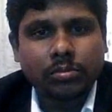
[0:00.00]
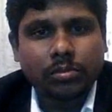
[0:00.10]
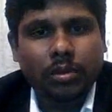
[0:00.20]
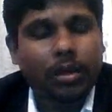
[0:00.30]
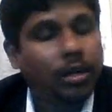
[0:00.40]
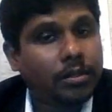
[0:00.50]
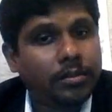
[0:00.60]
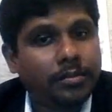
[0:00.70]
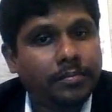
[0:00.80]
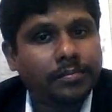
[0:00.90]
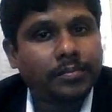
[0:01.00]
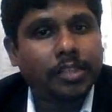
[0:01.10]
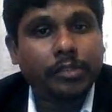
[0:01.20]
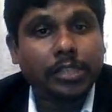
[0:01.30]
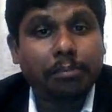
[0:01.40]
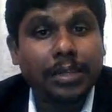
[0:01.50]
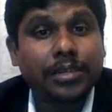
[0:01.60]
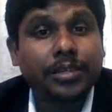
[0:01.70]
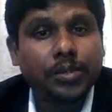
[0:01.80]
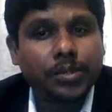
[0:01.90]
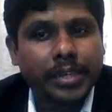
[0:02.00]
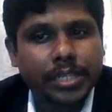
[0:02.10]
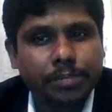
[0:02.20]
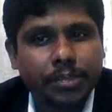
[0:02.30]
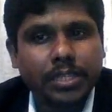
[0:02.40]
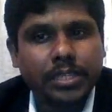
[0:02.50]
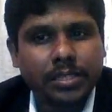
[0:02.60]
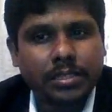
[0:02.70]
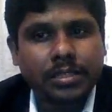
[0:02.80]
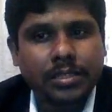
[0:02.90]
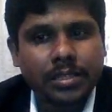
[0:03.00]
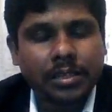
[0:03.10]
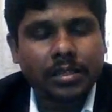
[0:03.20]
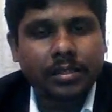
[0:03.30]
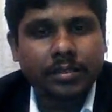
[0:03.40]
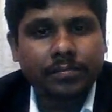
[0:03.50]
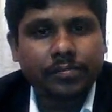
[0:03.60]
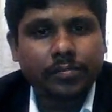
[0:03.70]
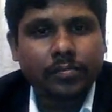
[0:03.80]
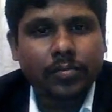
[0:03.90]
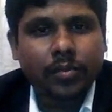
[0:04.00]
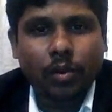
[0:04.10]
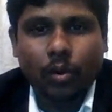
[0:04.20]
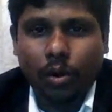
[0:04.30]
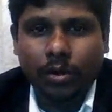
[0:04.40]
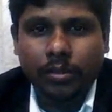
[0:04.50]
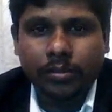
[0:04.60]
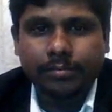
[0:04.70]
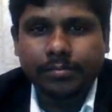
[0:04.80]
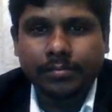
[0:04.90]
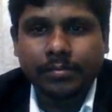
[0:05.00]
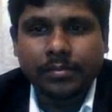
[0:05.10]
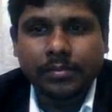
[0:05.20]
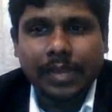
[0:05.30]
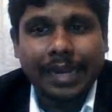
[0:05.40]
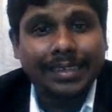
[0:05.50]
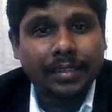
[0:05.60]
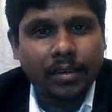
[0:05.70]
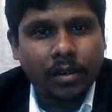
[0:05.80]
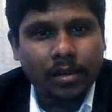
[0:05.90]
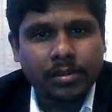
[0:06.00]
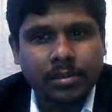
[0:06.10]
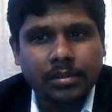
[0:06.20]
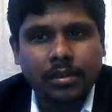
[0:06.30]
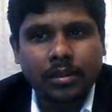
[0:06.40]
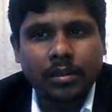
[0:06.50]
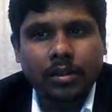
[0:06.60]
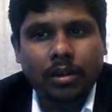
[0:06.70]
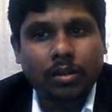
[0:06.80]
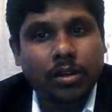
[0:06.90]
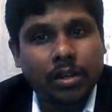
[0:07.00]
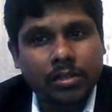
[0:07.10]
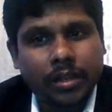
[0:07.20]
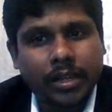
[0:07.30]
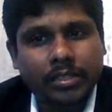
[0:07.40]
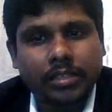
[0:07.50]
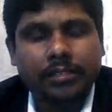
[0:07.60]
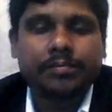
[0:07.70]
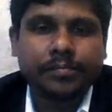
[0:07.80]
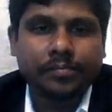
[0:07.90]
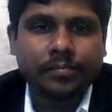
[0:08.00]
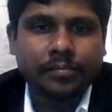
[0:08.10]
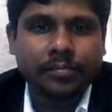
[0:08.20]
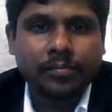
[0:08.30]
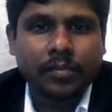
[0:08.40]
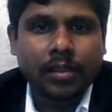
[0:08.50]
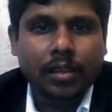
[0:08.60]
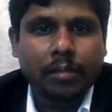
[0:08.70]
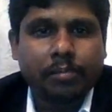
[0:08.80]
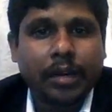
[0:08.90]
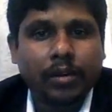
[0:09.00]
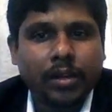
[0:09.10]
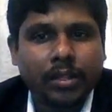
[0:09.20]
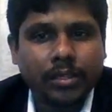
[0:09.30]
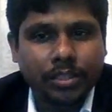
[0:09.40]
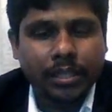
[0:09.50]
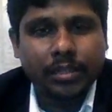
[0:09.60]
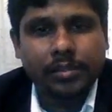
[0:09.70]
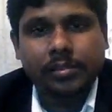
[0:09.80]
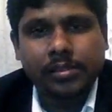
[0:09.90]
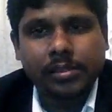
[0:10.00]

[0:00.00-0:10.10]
or giving a better user experience, or cutting the cost or cost reduction comparatively other channels,